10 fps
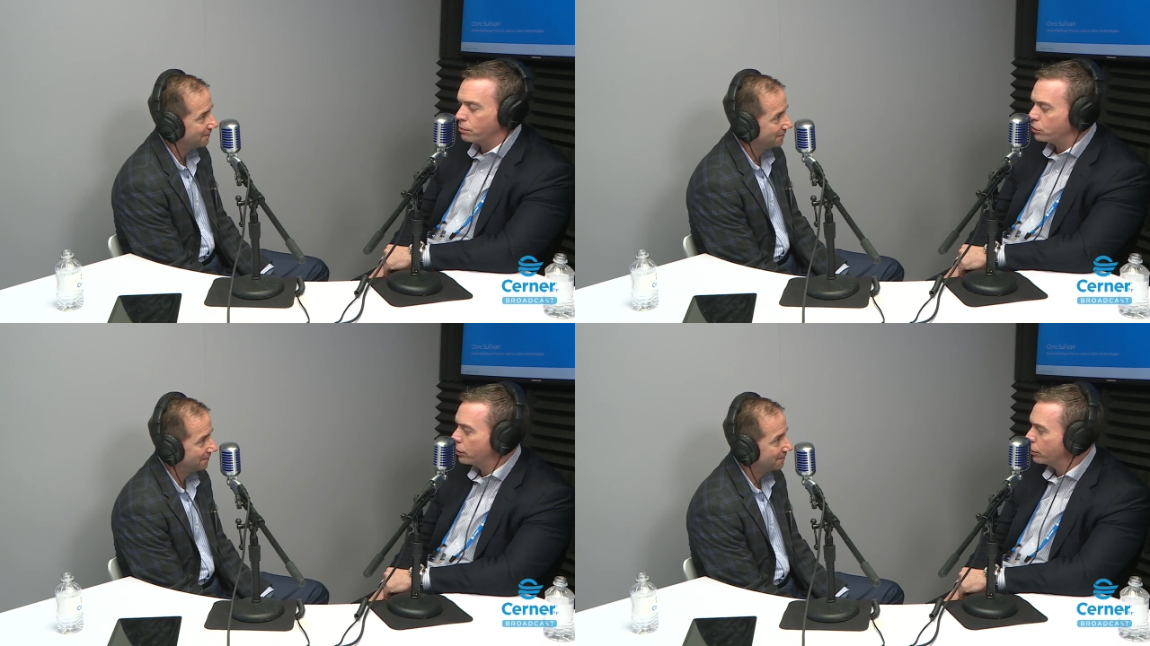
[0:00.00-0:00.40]

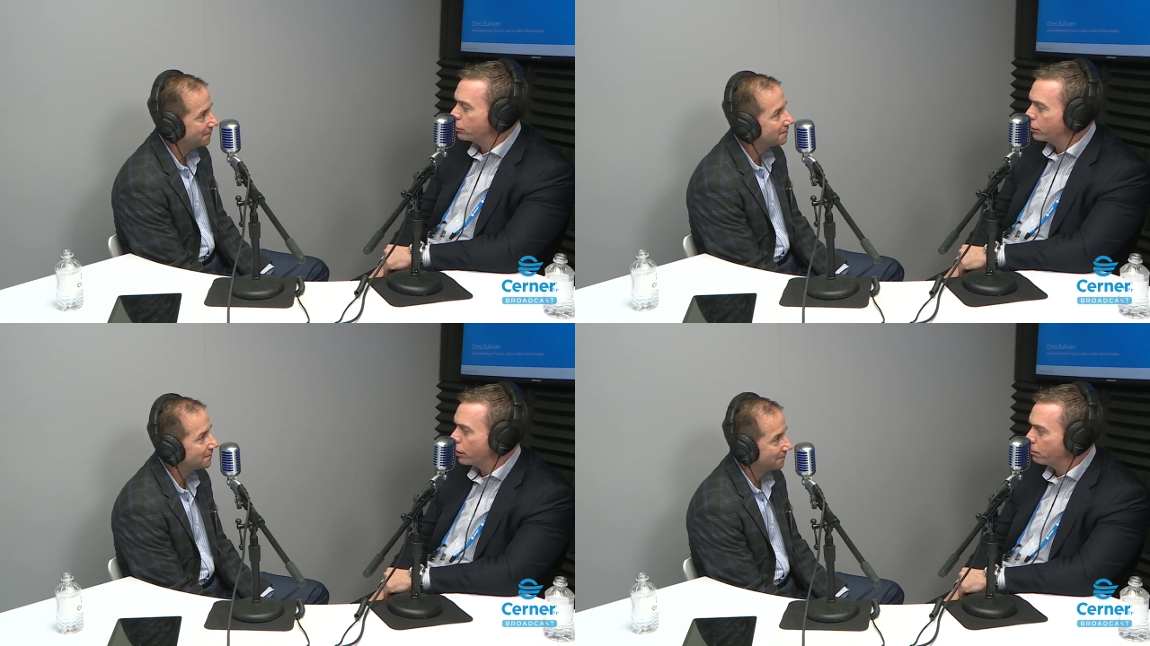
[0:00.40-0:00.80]
Speaker 1: between our
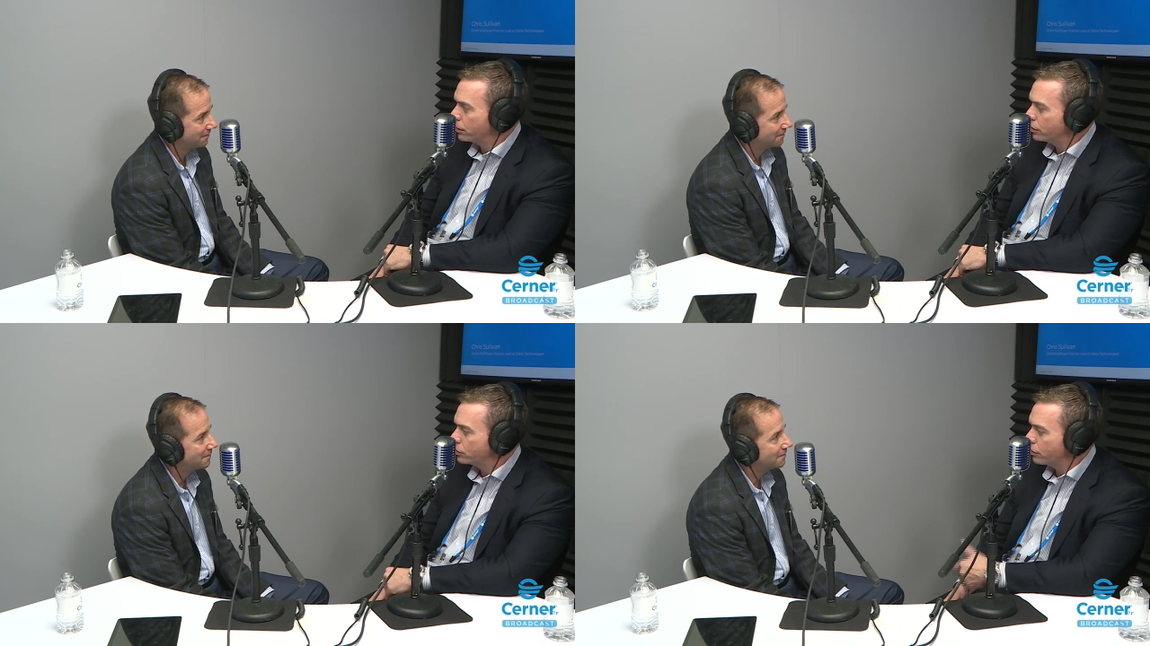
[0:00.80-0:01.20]
two
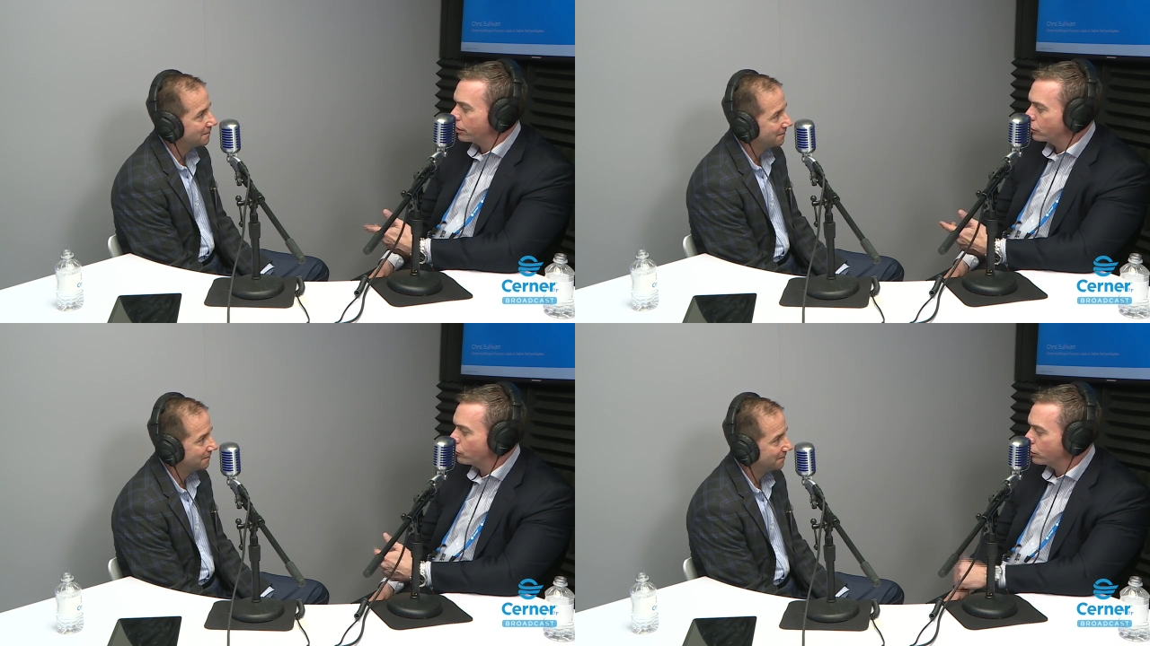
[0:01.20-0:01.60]
companies. So
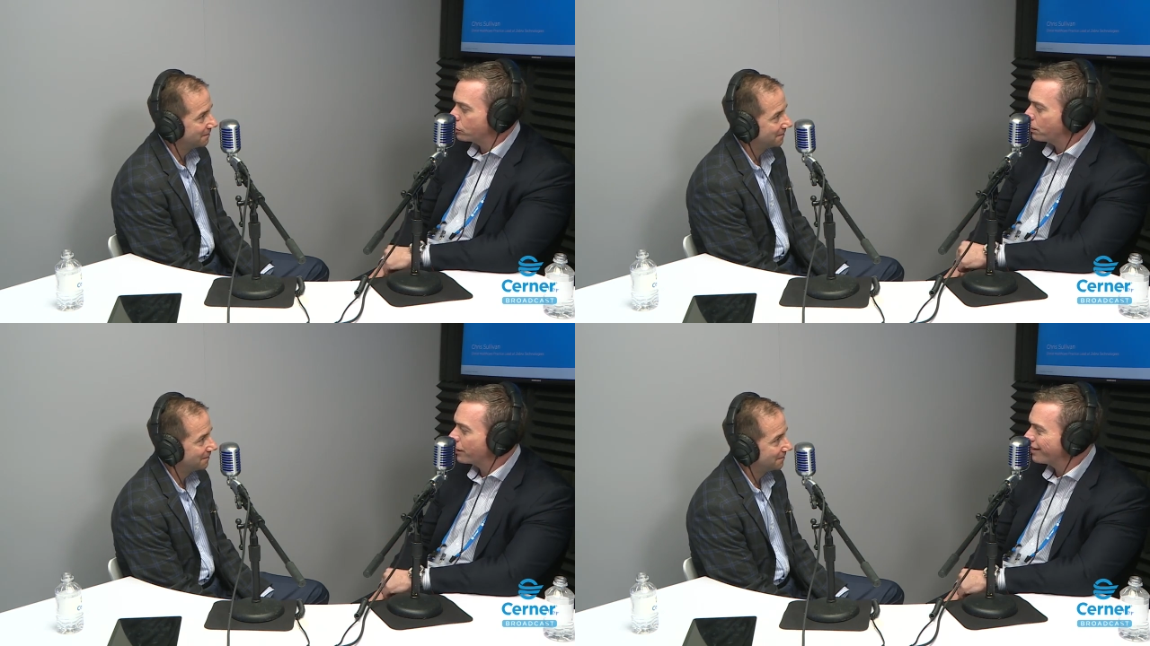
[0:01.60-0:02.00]
thanks for
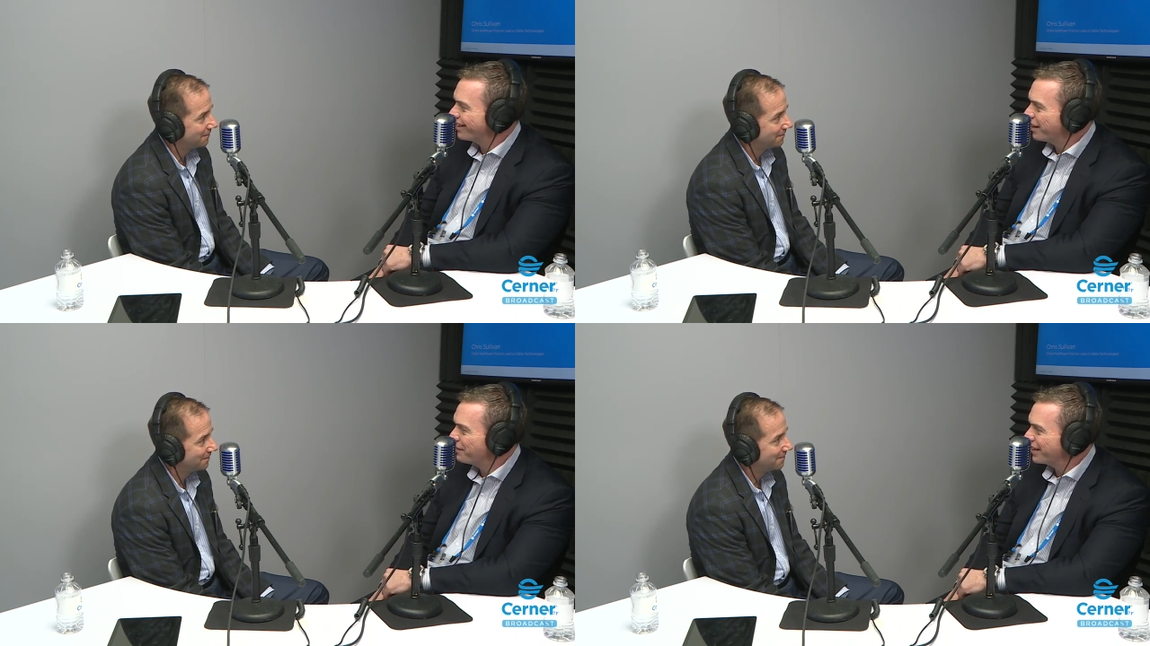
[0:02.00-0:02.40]
spending the
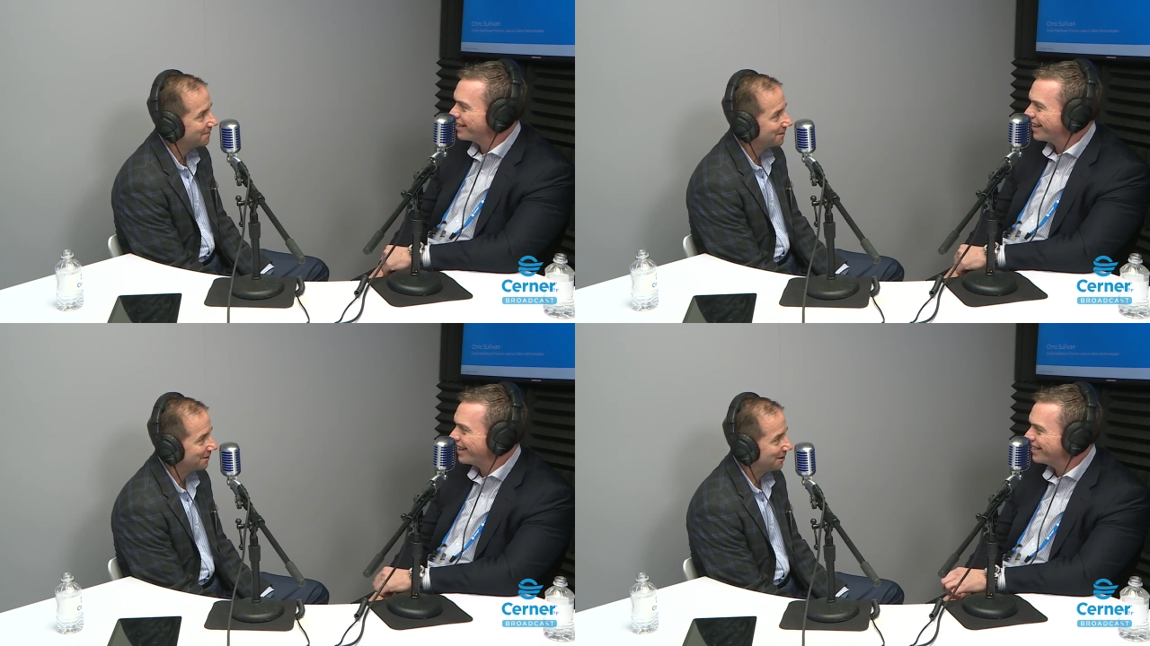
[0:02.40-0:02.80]
time here
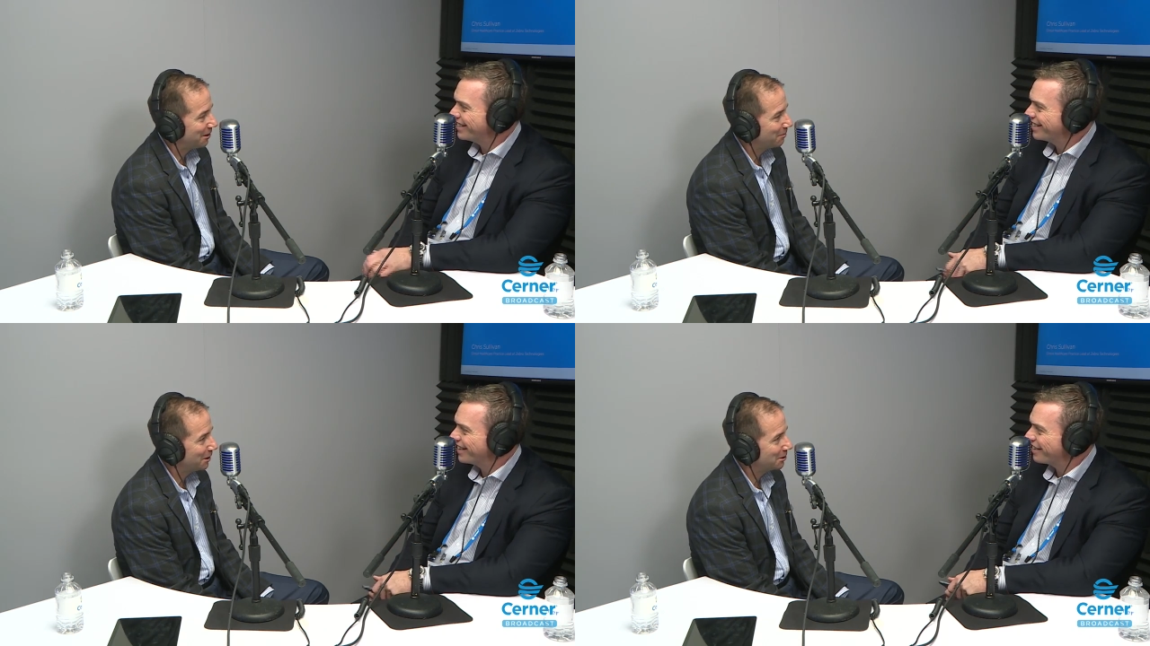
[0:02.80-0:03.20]
today.
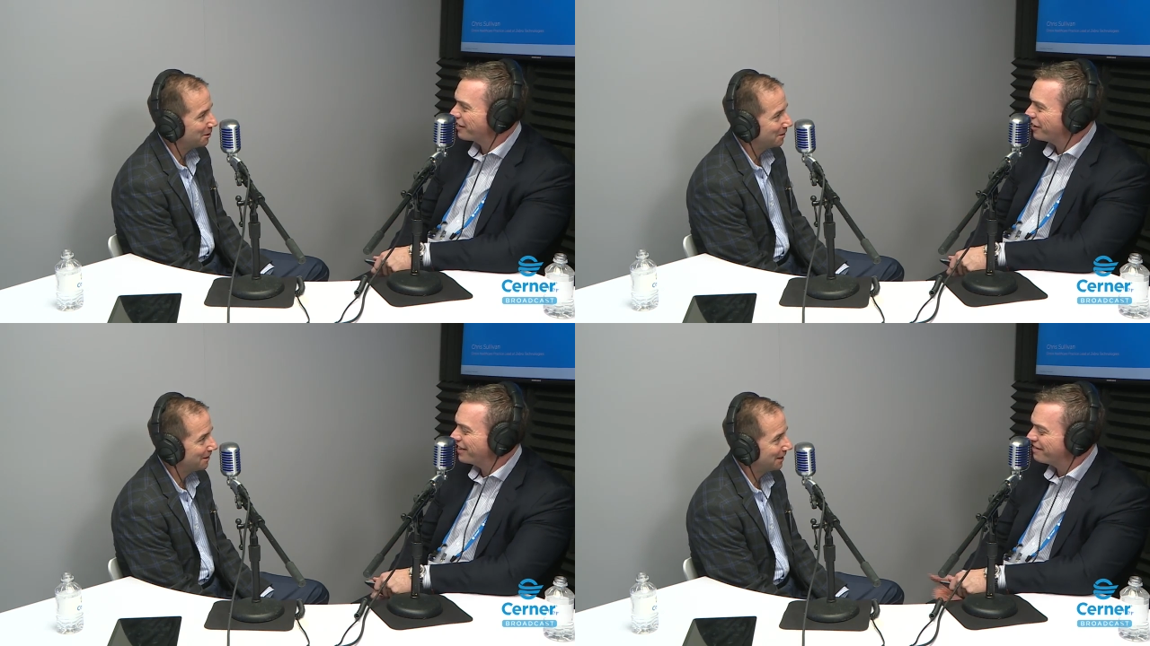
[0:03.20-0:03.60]
Our
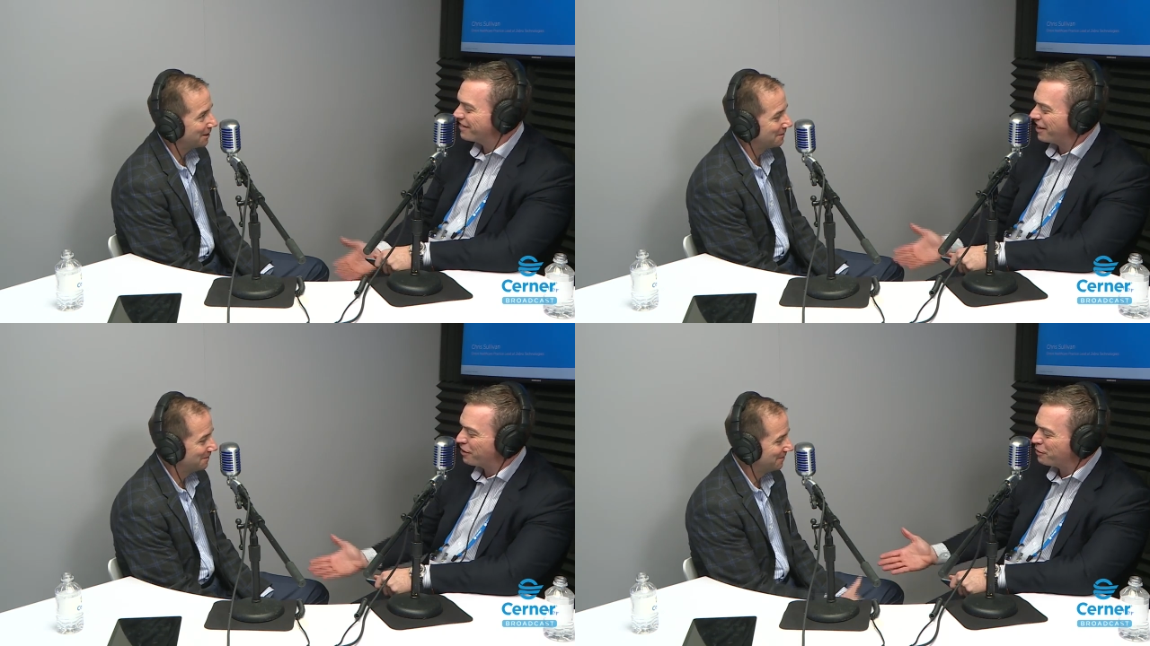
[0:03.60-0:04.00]
pleasure. Great.
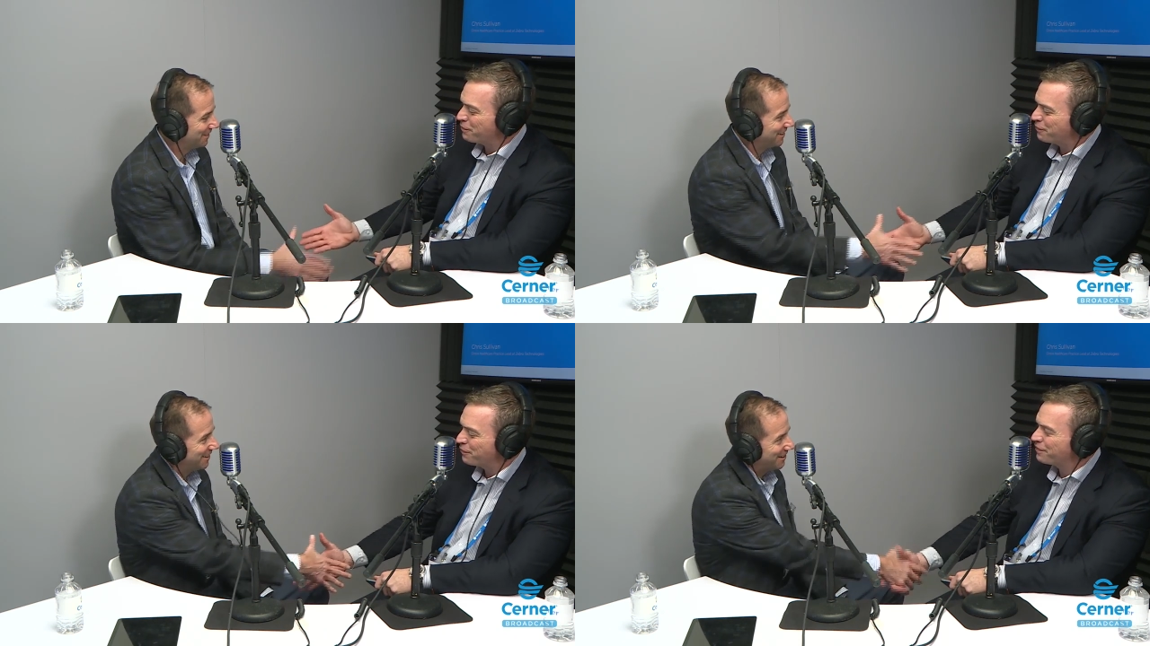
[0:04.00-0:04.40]
Thank you. Thank you.
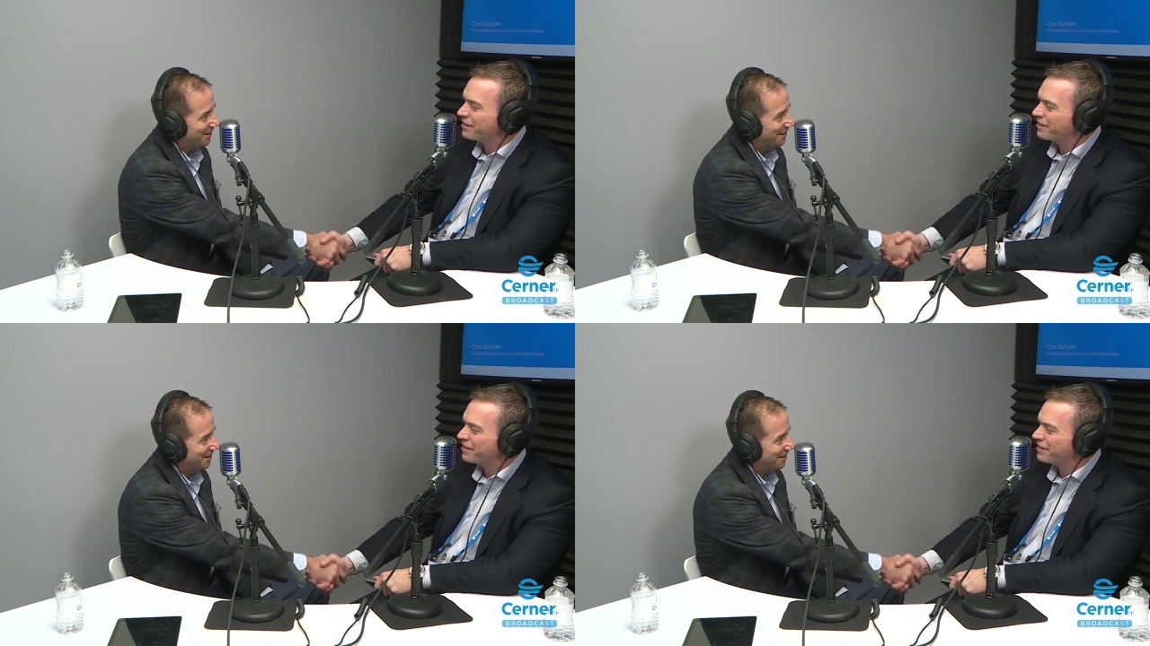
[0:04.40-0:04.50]
All